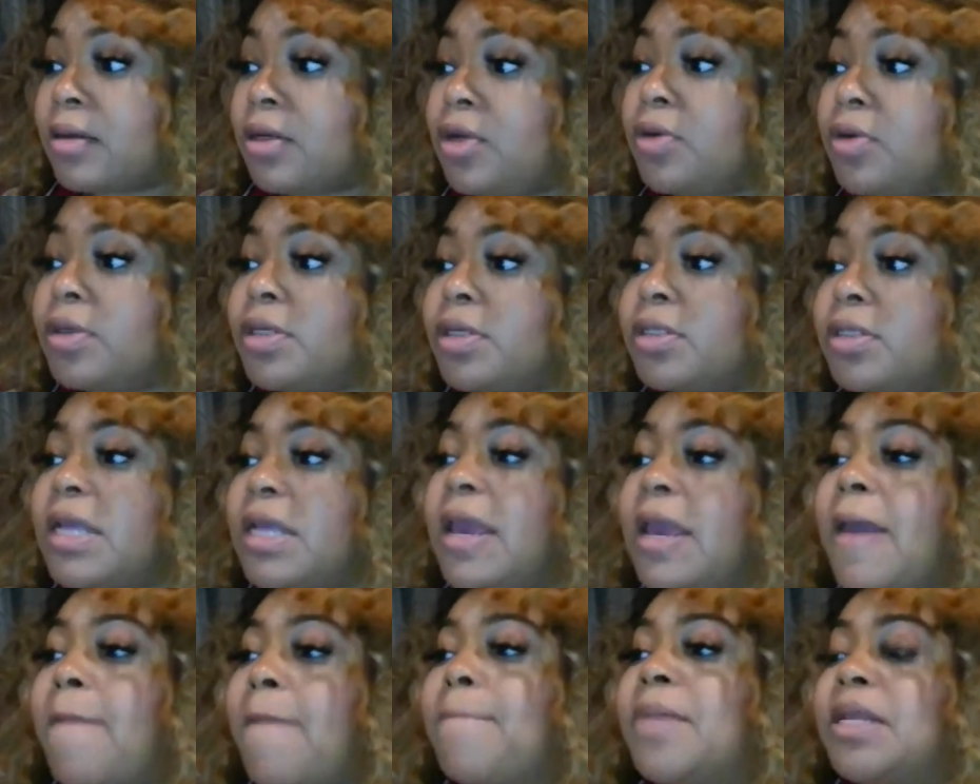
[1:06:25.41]
You
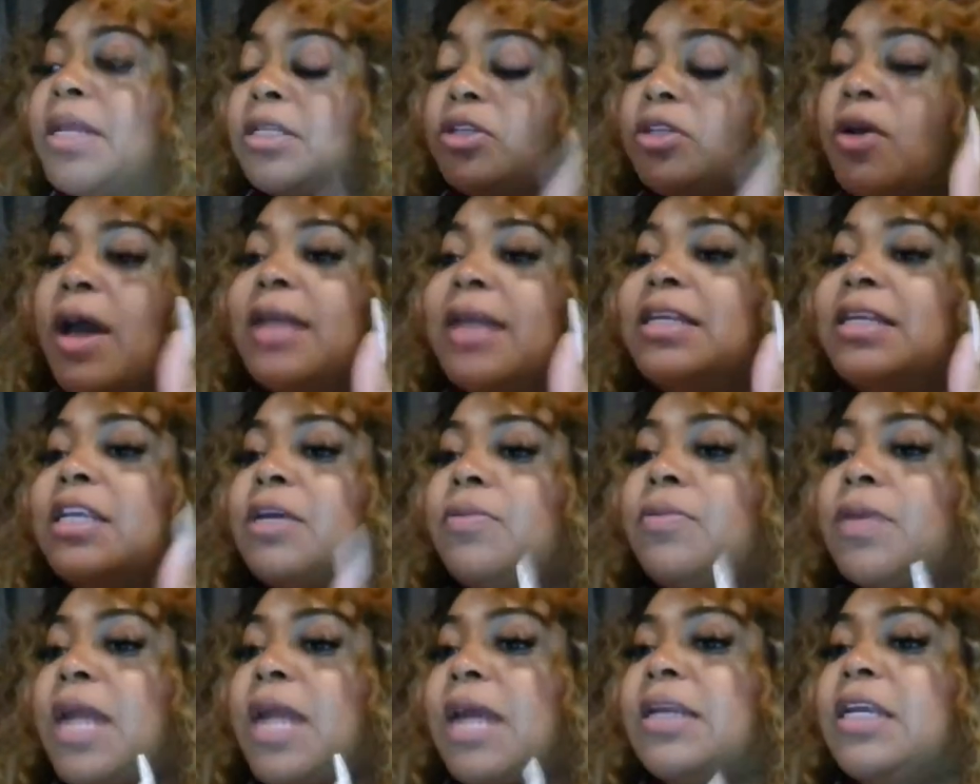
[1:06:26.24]
understand? But so I did
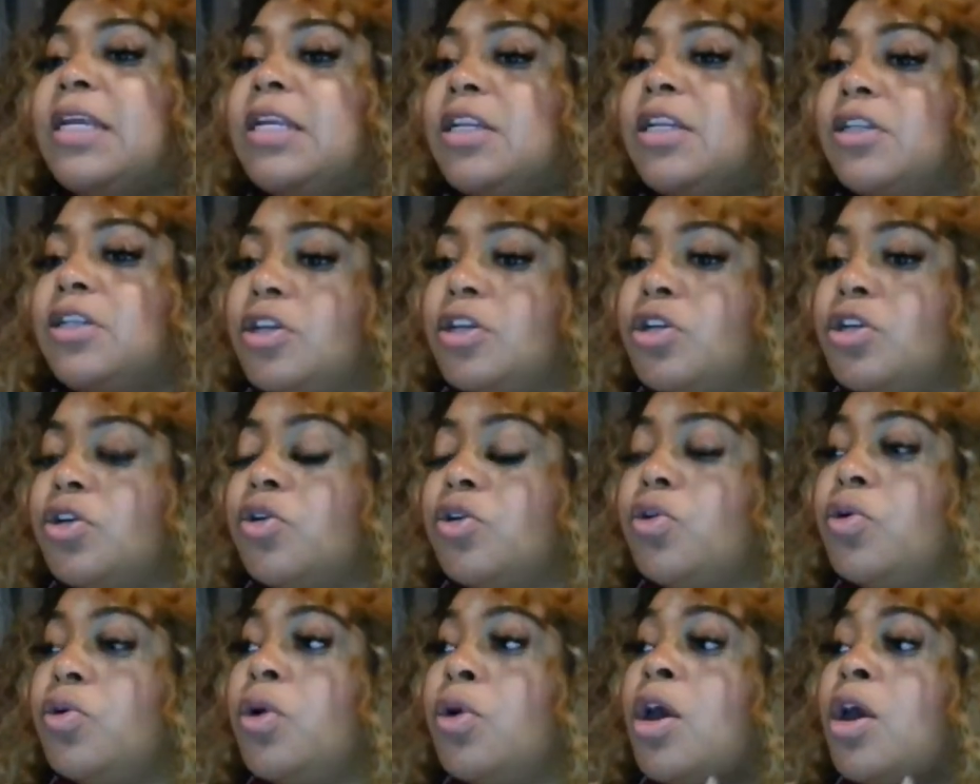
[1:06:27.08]
what I needed to
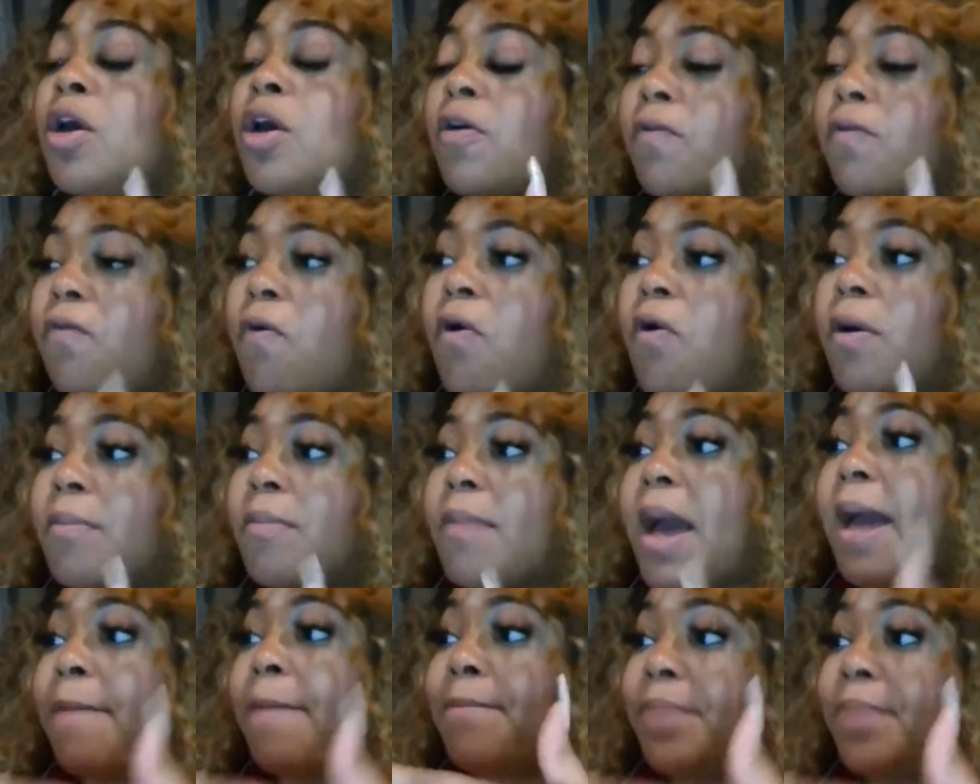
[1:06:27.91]
do for
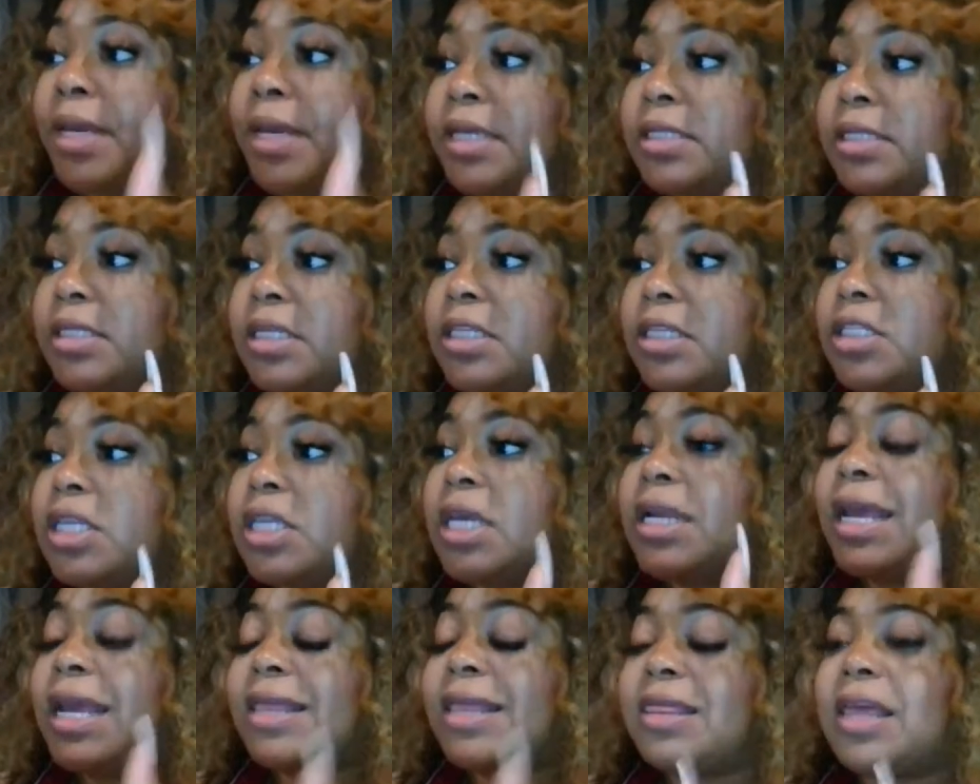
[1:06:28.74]
my business.
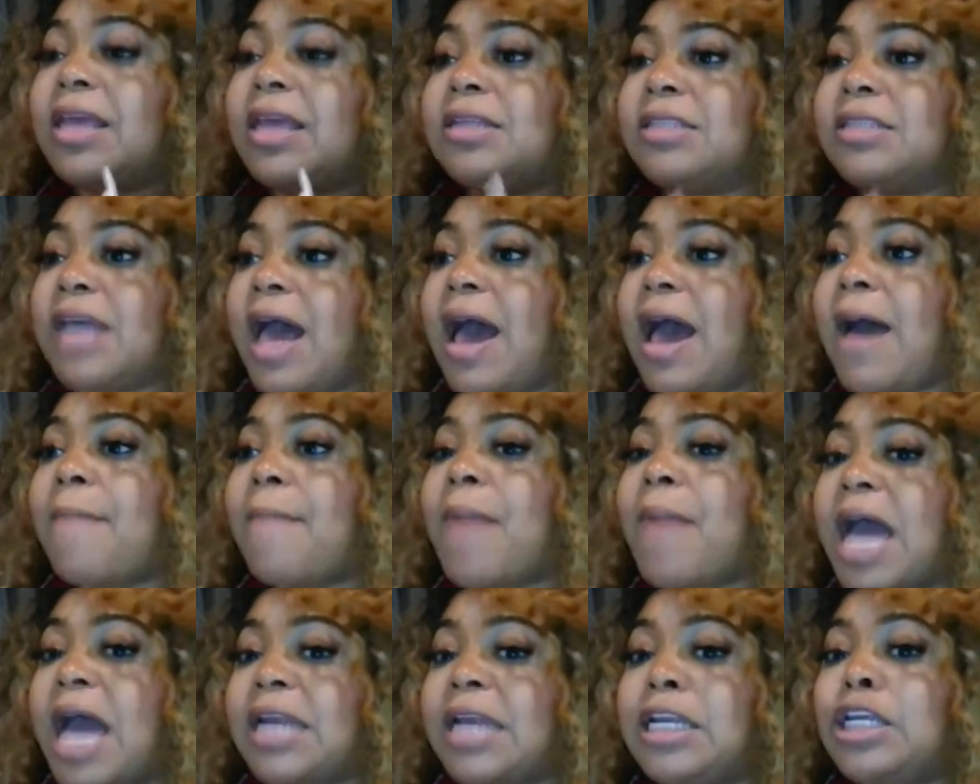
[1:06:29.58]
And at that time,
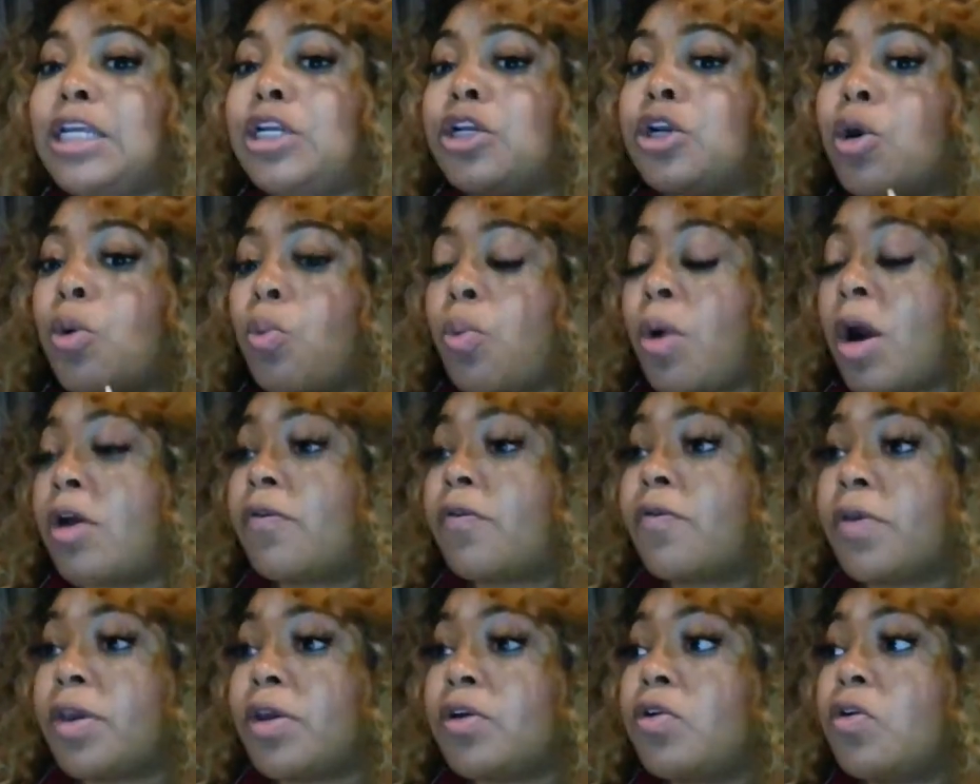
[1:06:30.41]
I needed a
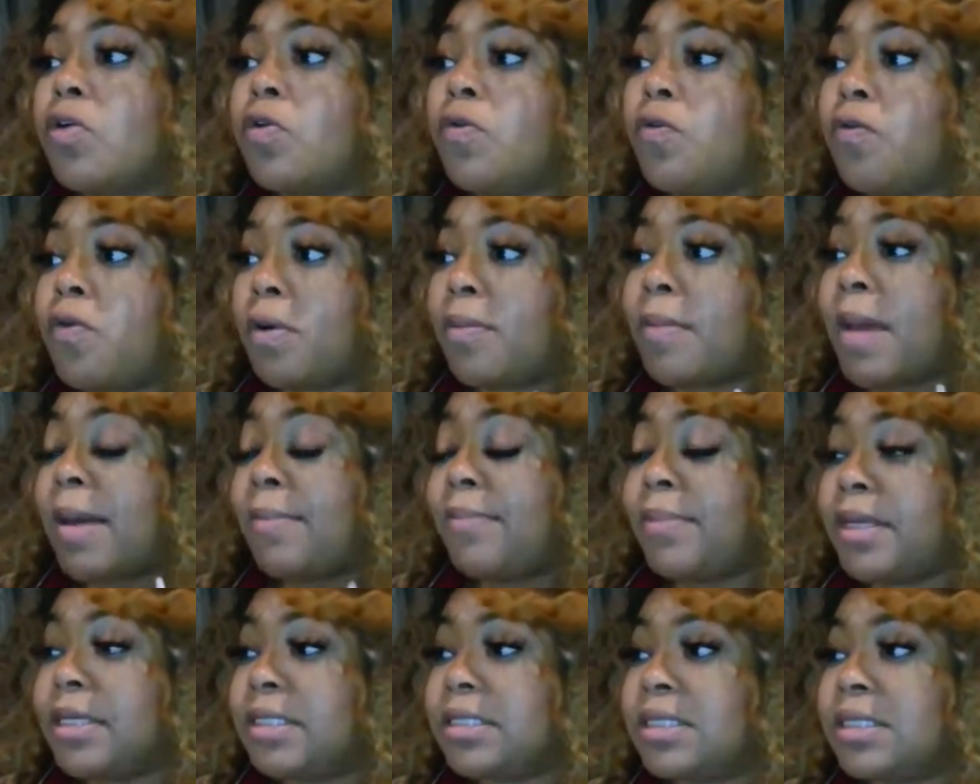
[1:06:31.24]
work vehicle for my
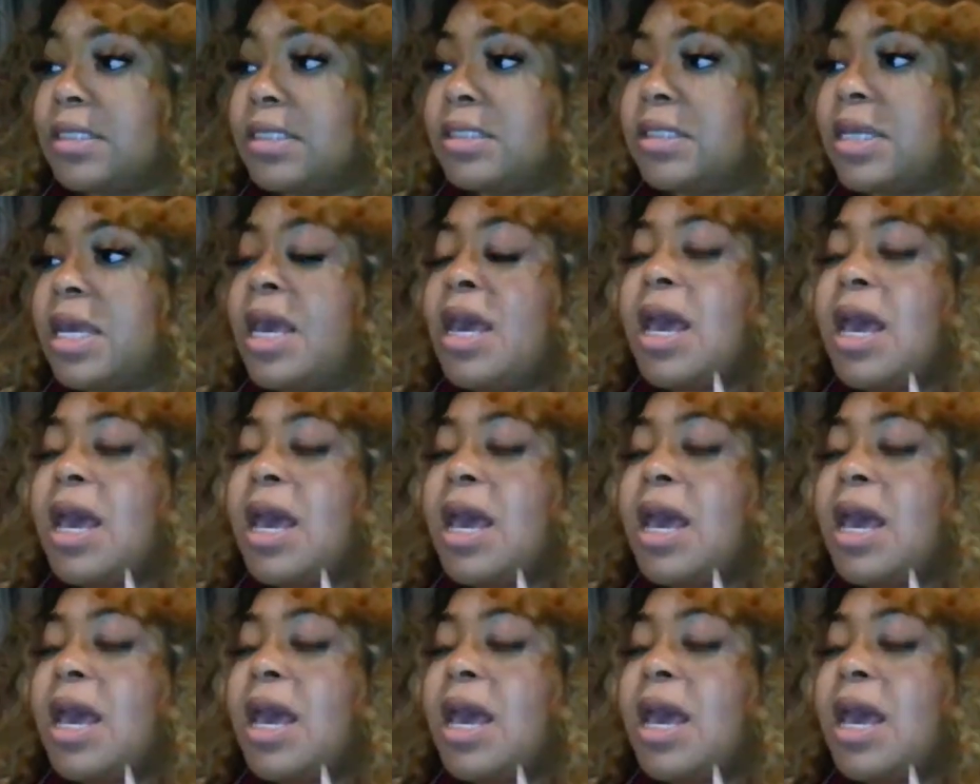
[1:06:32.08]
business.